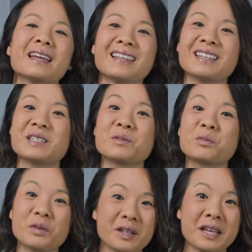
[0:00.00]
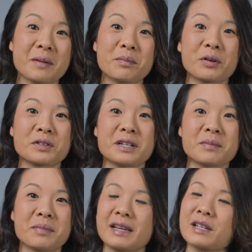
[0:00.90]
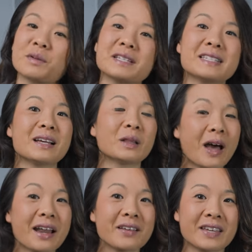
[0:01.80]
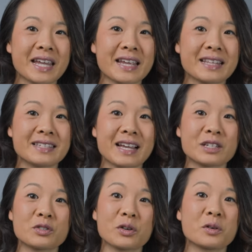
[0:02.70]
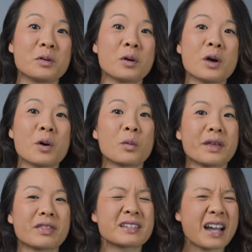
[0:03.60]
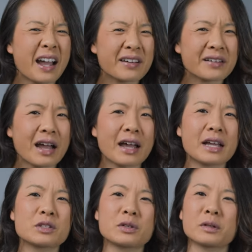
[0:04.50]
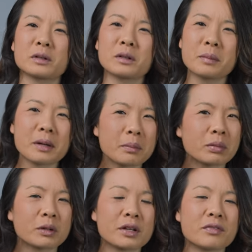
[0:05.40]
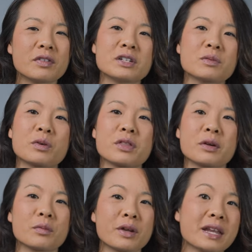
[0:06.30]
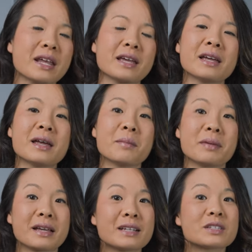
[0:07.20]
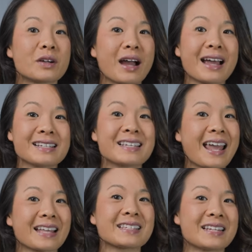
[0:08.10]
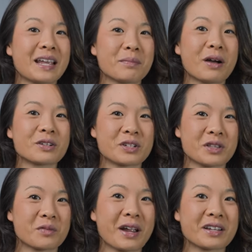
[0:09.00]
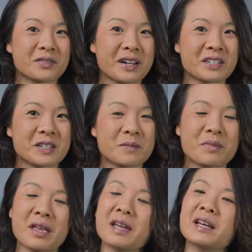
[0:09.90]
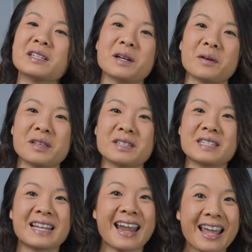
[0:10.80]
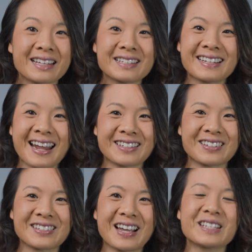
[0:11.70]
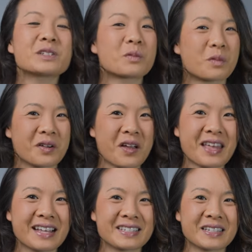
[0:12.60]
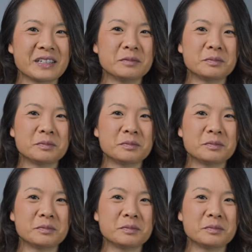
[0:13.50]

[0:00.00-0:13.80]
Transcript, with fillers: This is really important because we see a lot of kids that struggle with tired eyes or a little bit of blurry vision when they're reading because their eyes can't stay postured in the right direction. So this is an excellent exercise to work on that skill.